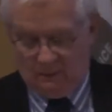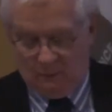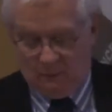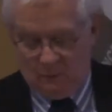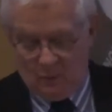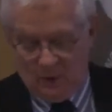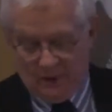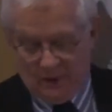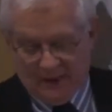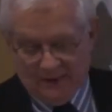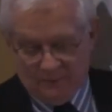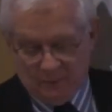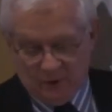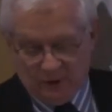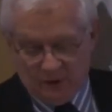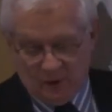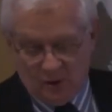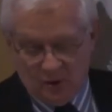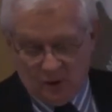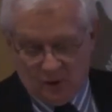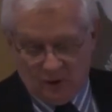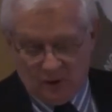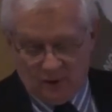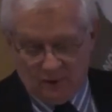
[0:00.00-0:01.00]
what I would
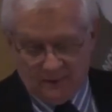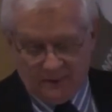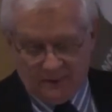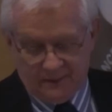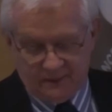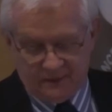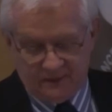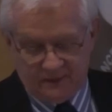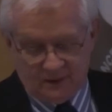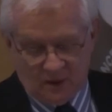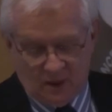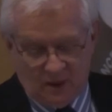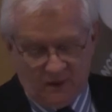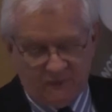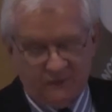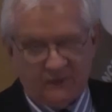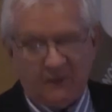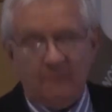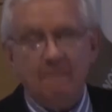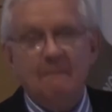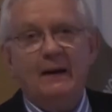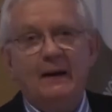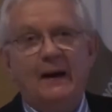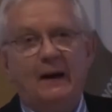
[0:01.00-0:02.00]
call
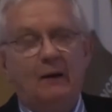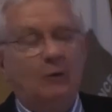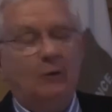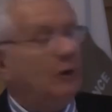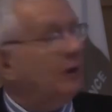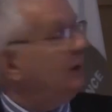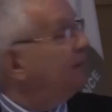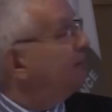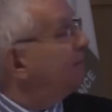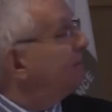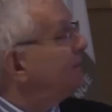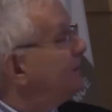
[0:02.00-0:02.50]
soft power.